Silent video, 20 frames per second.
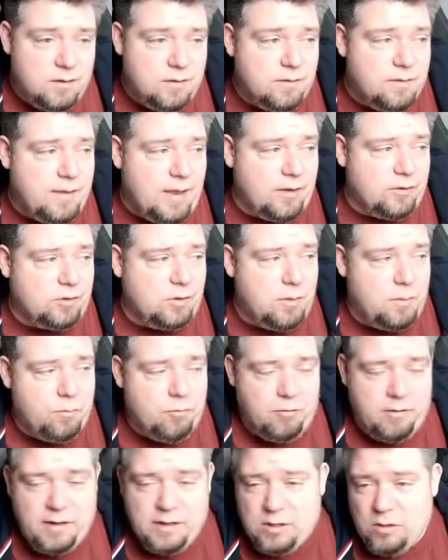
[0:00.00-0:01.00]
that's going to be
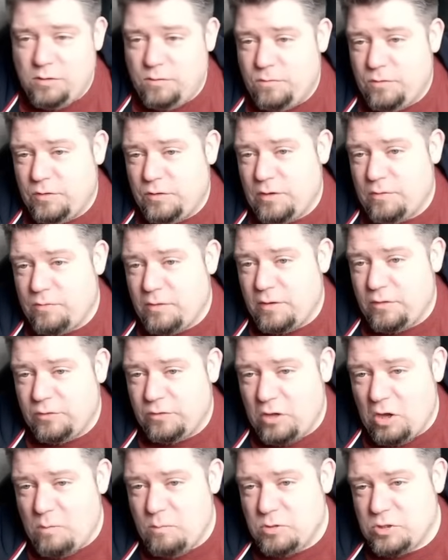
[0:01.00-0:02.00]
pretty good for stuff like
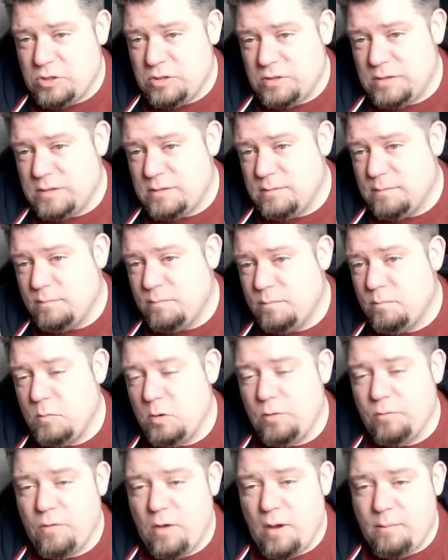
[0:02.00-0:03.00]
skirmishes,
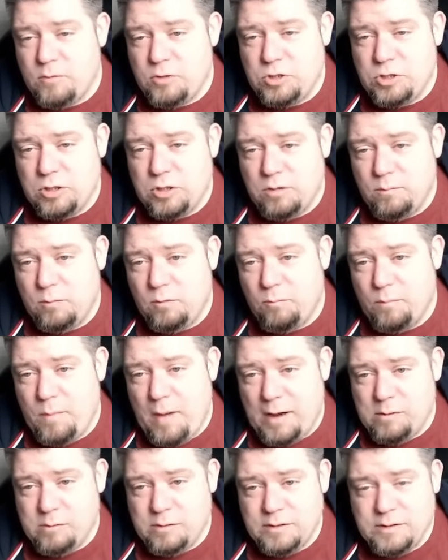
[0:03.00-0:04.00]
move up, shoot, move
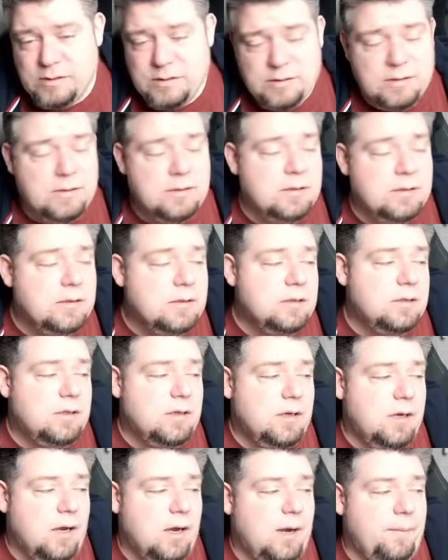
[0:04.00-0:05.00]
backwards,
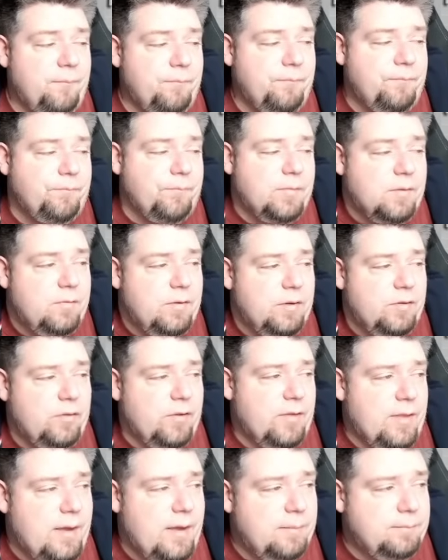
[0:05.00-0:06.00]
things
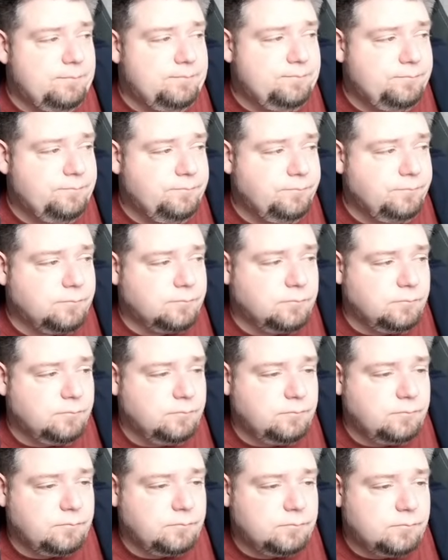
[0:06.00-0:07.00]
like that.
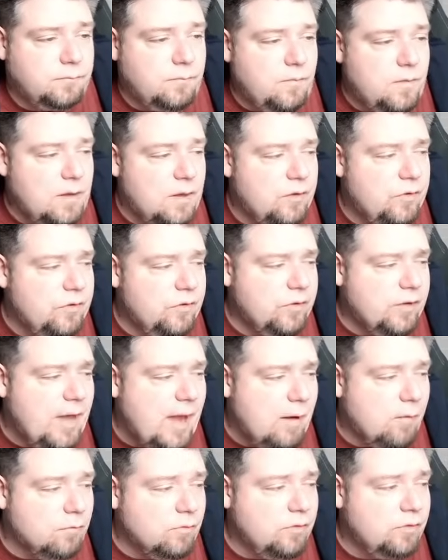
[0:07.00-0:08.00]

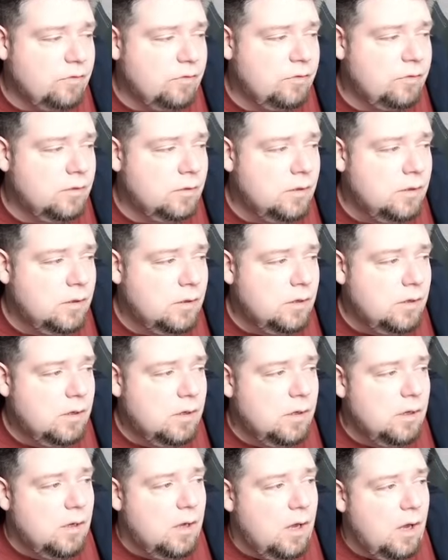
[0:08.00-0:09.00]
Scouts.
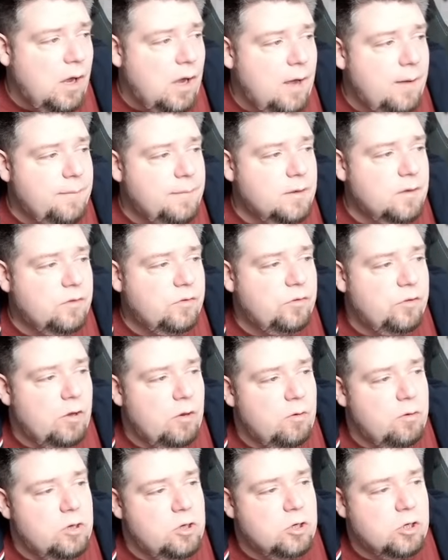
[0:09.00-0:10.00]
So
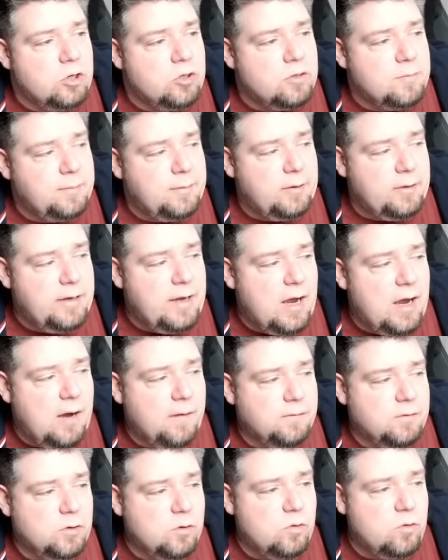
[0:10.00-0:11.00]
you could deploy
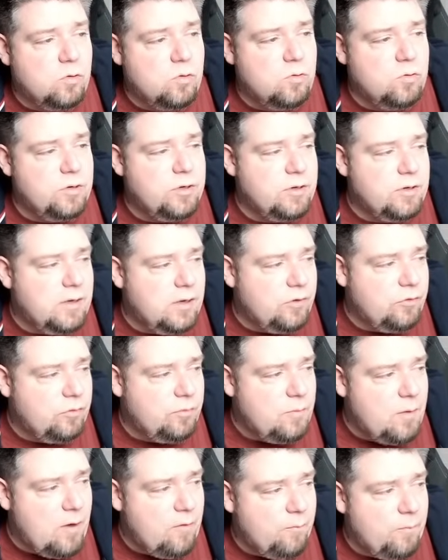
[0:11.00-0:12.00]
after all
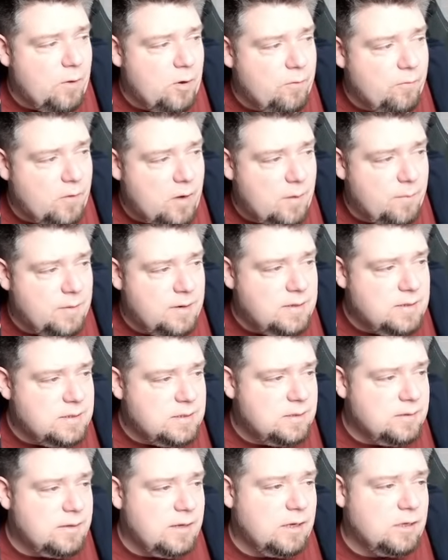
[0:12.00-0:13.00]
units of both
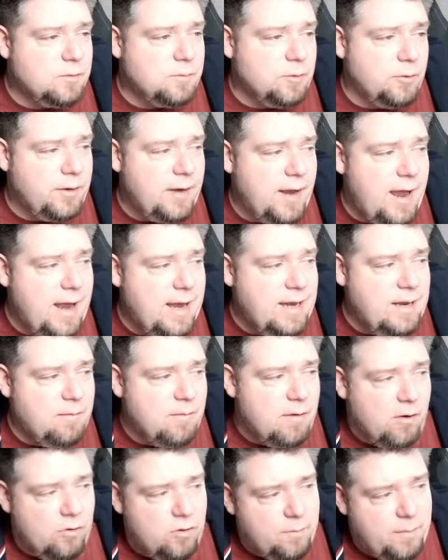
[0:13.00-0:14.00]
armies. They can be deployed
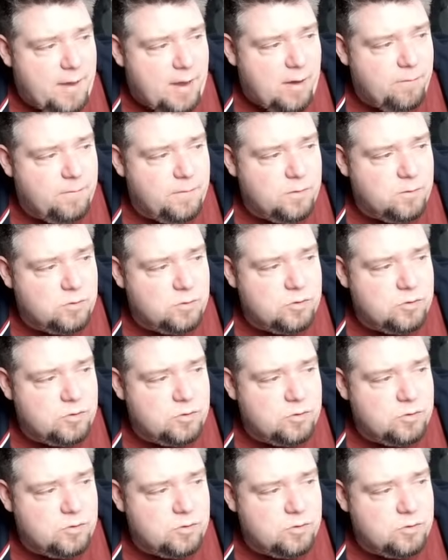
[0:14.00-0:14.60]
anywhere on the battlefield,